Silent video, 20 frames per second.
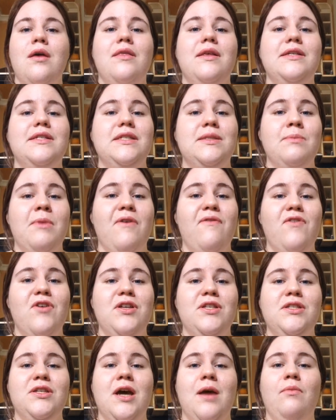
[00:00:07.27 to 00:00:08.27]
This is my
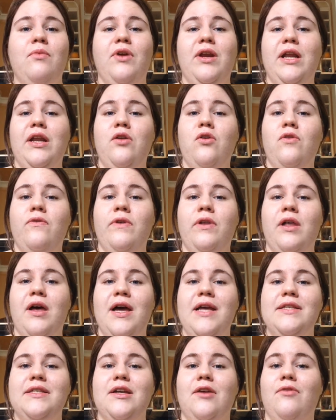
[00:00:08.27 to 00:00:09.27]
first time reading Northern
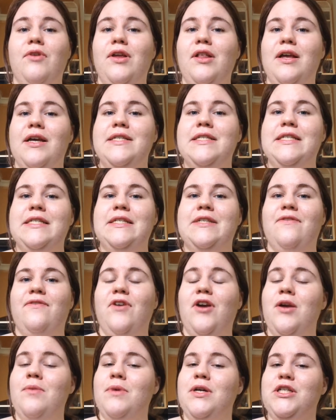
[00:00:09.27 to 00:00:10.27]
Lights. I realise it's a
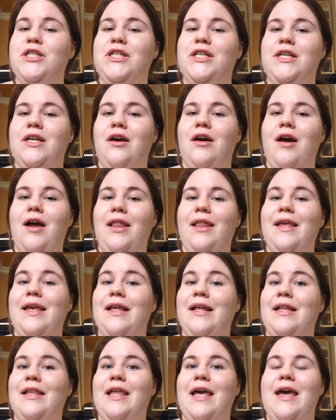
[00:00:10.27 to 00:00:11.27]
very much highly
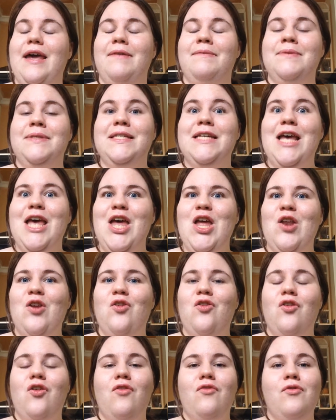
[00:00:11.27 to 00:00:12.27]
acclaimed
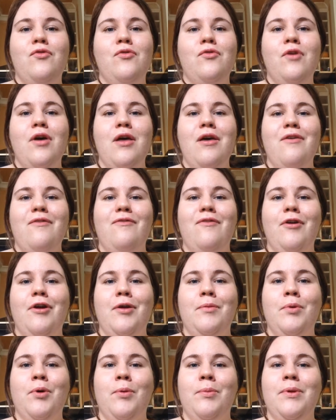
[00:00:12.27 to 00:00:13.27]
novel,
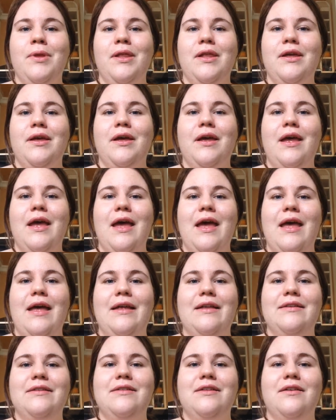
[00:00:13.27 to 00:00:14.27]
very popular,
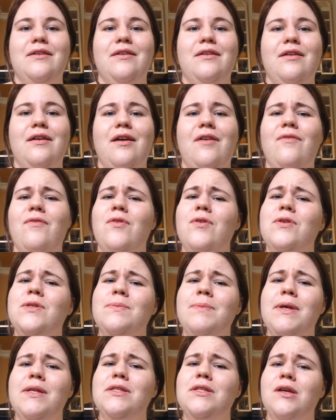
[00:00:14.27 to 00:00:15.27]
and I thought it
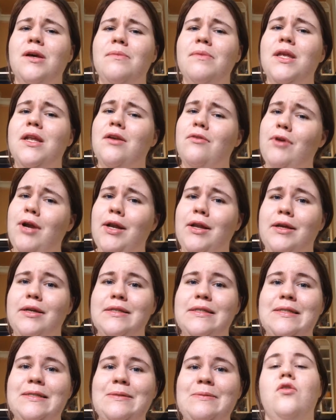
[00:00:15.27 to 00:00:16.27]
was about time that I read
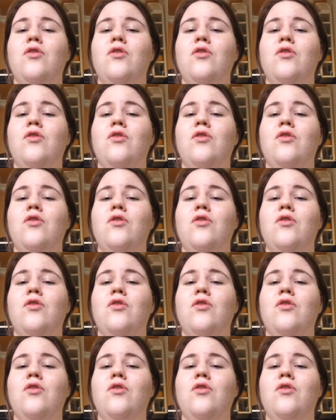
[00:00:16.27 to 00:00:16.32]
it.